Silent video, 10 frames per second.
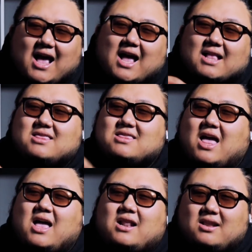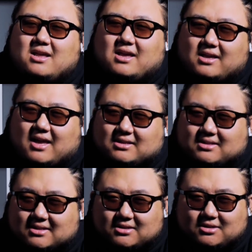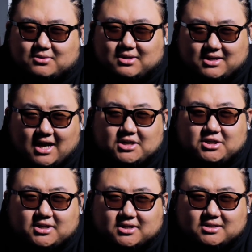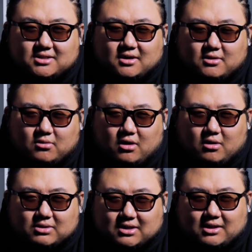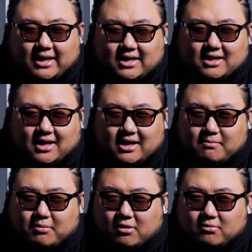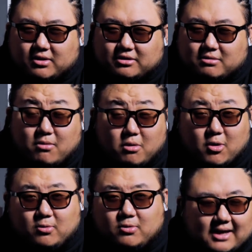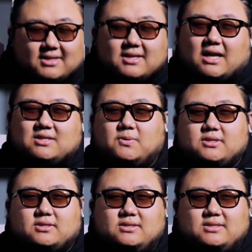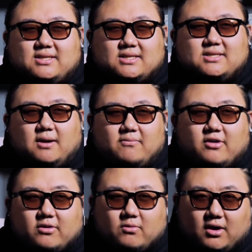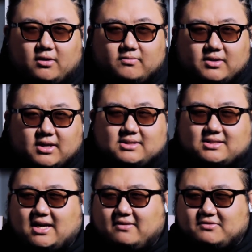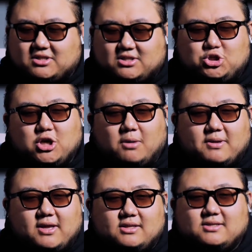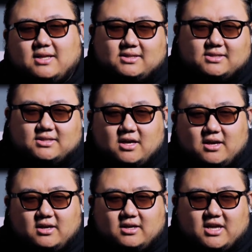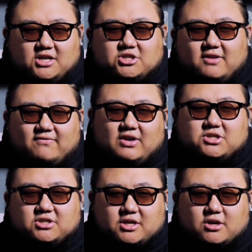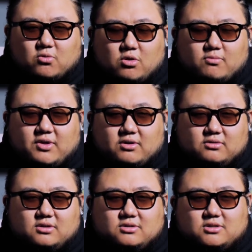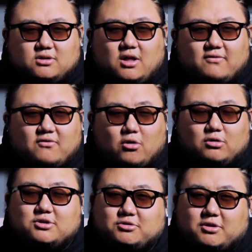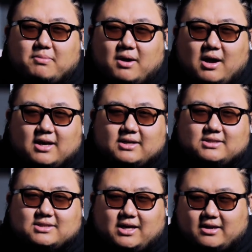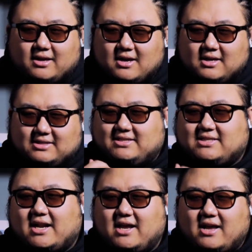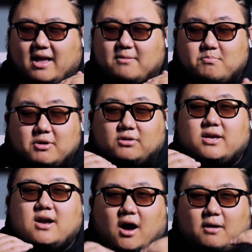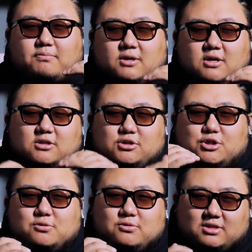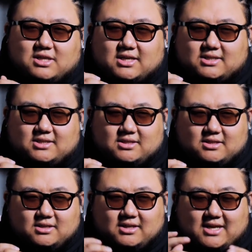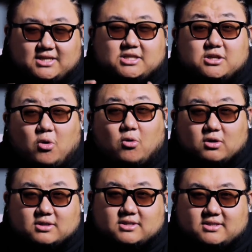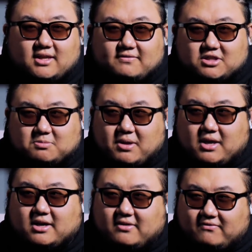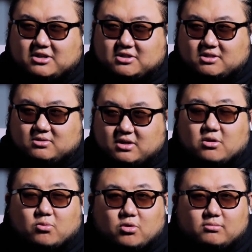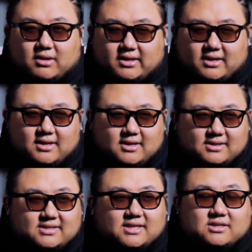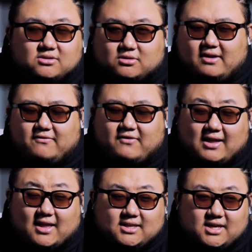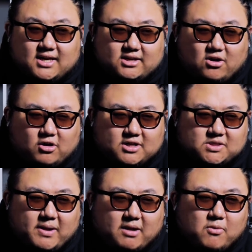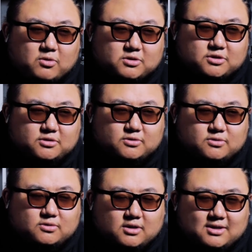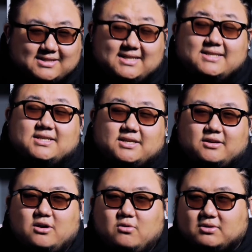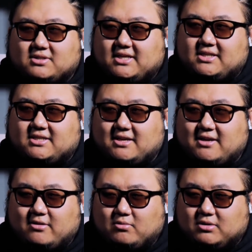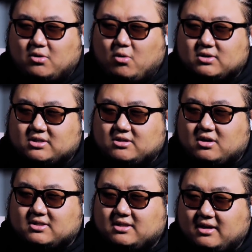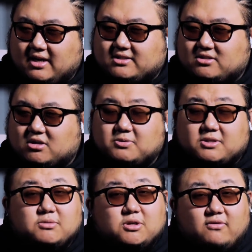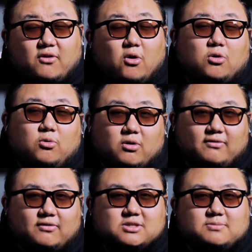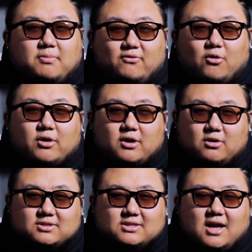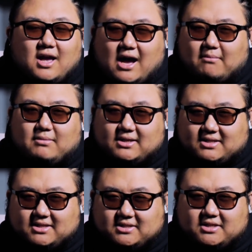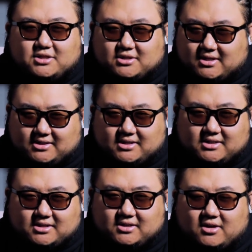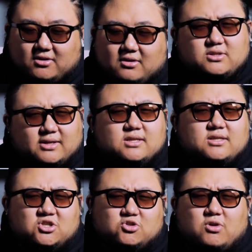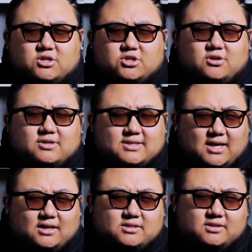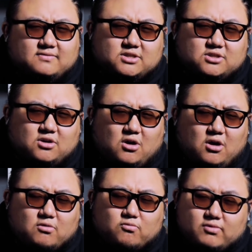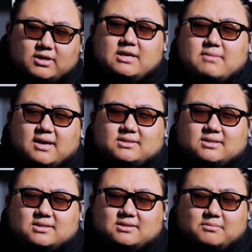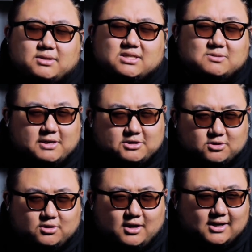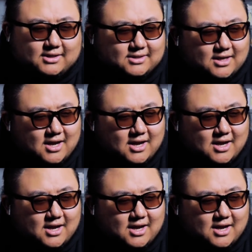And then it gets into the catchiness with the Likey part with Momo. I think that's what sets it up very well. Instead of just jumping into like this catchy, infectious earworm, there's a lot of artistry behind like setting and building up to this catchy chorus instead of just being an infectious earworm like Signal. And in fact, I think it harkens back more to TT, where TT, when the chorus starts, it starts with some good vocal work first before it goes, I'm like TT, just like TT, you know? So I think the structure and skeleton of this song really makes this something special, and